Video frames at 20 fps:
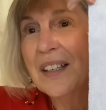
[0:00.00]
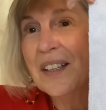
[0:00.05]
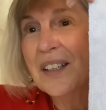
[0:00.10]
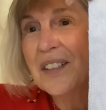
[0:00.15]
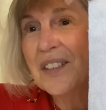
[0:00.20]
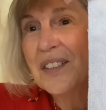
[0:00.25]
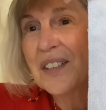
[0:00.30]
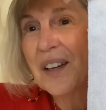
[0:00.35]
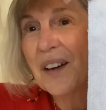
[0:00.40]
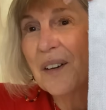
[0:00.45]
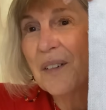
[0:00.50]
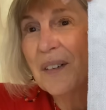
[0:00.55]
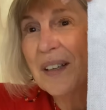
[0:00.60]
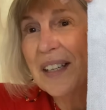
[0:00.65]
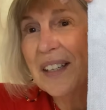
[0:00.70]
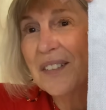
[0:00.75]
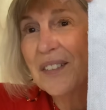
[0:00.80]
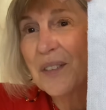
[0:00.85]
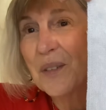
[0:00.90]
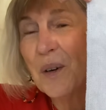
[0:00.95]
So
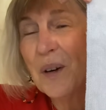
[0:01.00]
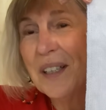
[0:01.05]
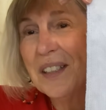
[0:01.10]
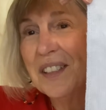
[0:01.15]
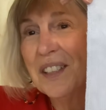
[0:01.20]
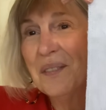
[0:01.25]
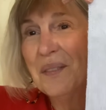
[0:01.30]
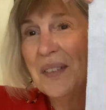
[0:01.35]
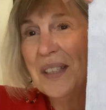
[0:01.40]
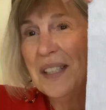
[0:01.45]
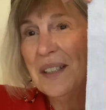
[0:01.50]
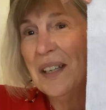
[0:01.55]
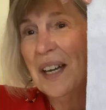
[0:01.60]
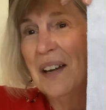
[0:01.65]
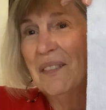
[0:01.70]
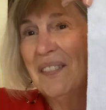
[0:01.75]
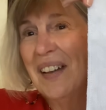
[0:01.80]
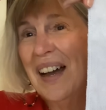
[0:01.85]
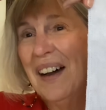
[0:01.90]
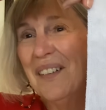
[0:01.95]
it's going to be
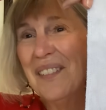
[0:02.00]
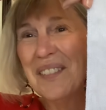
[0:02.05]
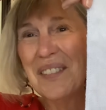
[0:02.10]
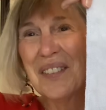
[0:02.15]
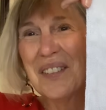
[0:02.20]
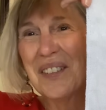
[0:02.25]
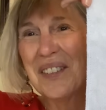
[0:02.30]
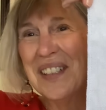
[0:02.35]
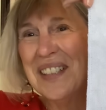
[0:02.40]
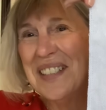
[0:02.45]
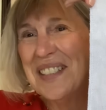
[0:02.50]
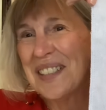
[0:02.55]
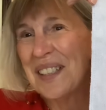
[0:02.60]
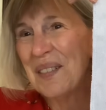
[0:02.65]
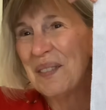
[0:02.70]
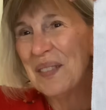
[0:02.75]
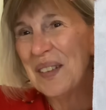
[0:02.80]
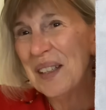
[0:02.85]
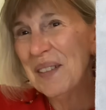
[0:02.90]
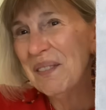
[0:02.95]
about 3
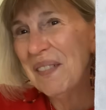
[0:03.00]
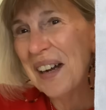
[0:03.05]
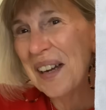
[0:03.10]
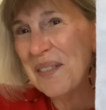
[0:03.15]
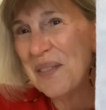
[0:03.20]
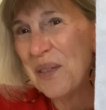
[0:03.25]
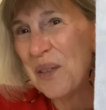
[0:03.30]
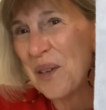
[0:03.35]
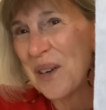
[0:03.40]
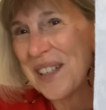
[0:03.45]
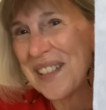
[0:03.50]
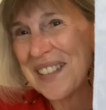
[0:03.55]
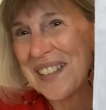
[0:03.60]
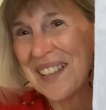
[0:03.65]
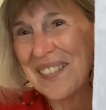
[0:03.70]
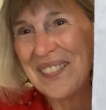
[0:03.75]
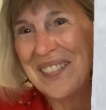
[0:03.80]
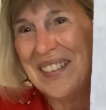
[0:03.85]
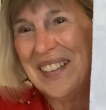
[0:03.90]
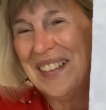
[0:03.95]
something by 4
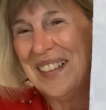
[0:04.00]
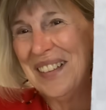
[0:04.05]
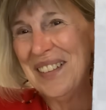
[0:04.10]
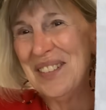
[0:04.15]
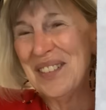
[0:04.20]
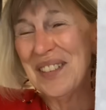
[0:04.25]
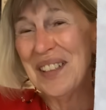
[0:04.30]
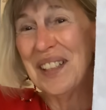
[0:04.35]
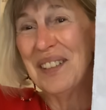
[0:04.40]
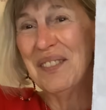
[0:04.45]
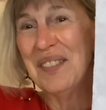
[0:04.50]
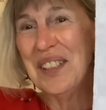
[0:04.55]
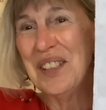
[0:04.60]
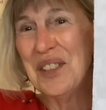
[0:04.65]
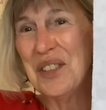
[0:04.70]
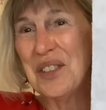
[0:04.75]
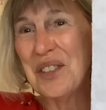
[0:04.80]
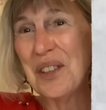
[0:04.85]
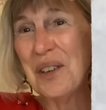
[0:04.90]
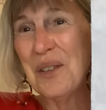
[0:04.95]
something. It's going to be
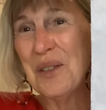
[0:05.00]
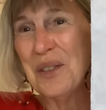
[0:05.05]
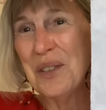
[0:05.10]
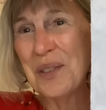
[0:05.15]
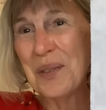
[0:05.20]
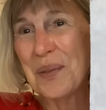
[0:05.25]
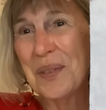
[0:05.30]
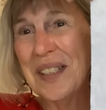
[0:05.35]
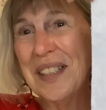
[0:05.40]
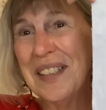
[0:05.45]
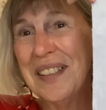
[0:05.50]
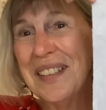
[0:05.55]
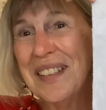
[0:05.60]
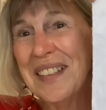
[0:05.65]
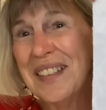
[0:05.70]
so sweet.